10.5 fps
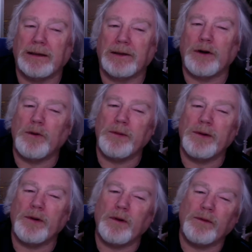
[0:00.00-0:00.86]

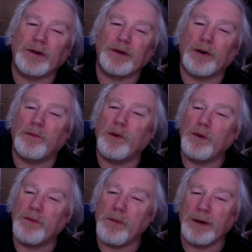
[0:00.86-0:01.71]
Colman oversaw
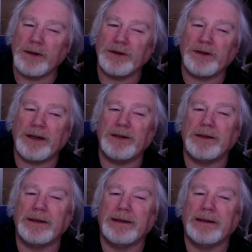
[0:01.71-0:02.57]
both monasteries
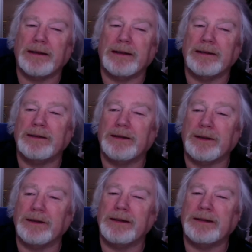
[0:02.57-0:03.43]

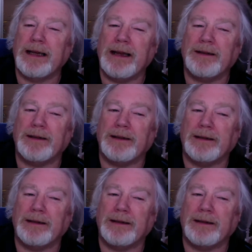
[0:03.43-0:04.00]
until his death at